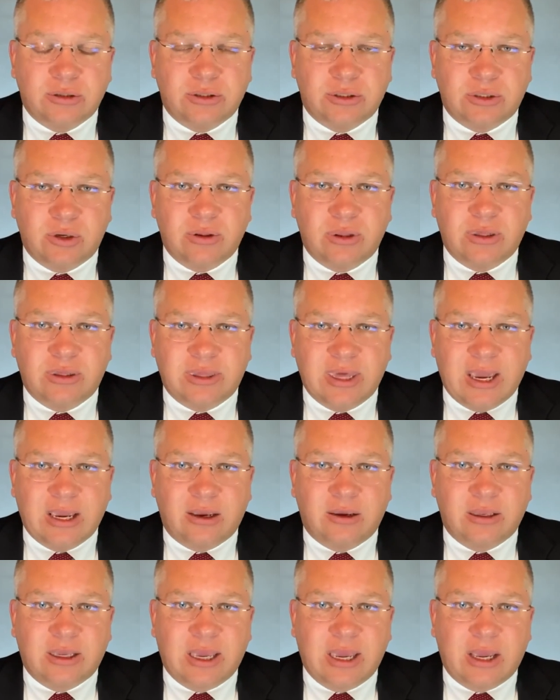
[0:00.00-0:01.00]
so that they
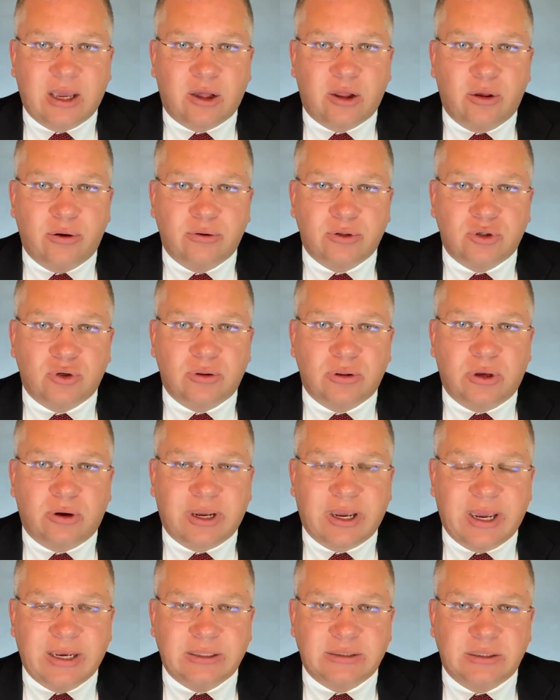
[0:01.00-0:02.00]
could get closure in their
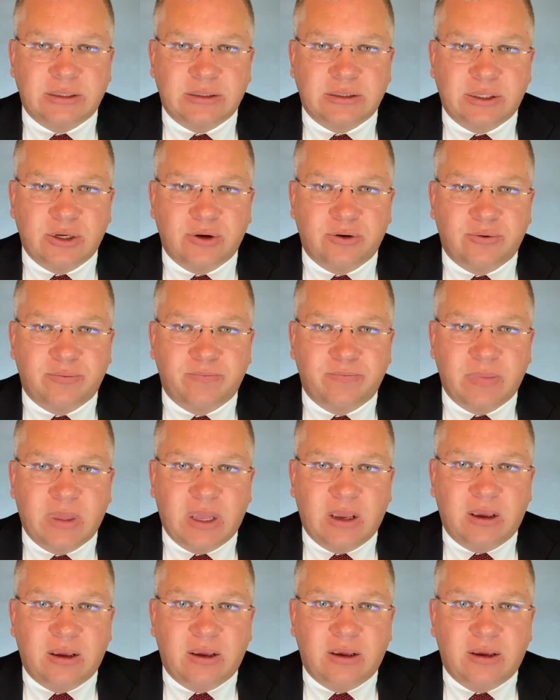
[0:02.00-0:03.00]
cases too.
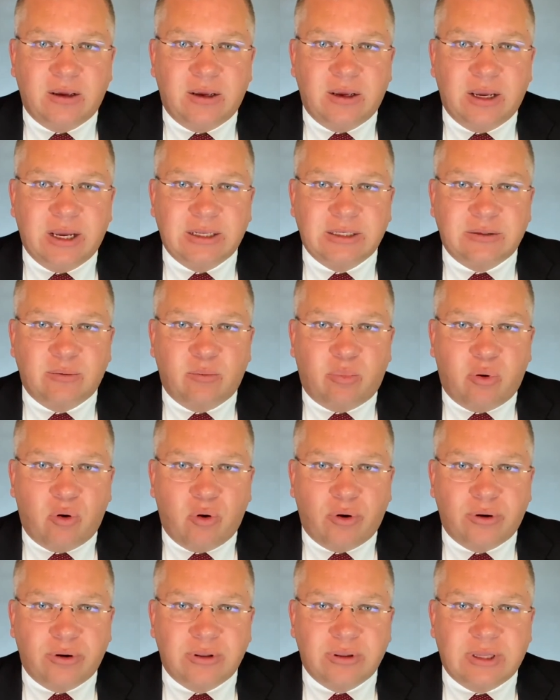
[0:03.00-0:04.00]
It's
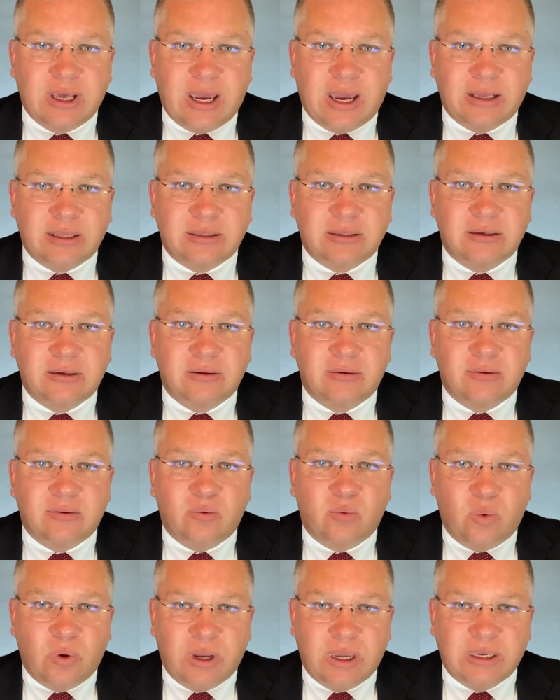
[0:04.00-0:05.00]
important that
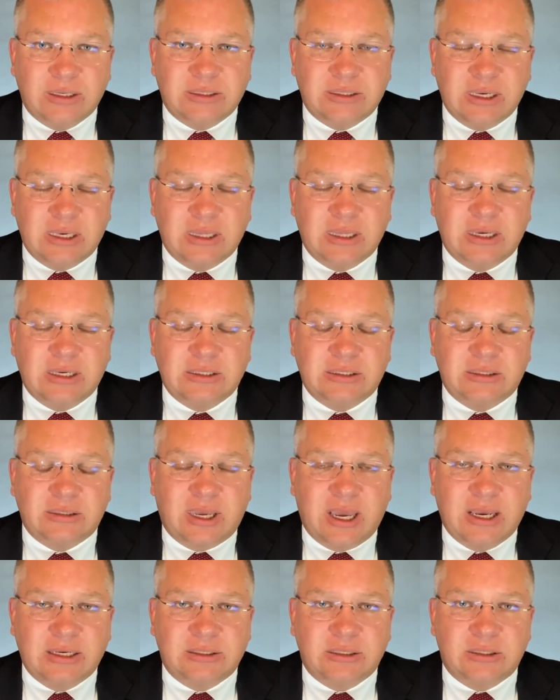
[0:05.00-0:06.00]
we see these
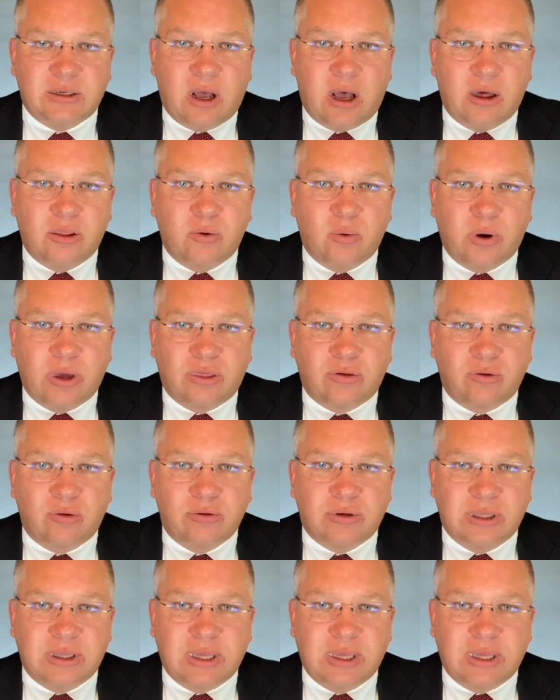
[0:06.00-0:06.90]
cases all the way through to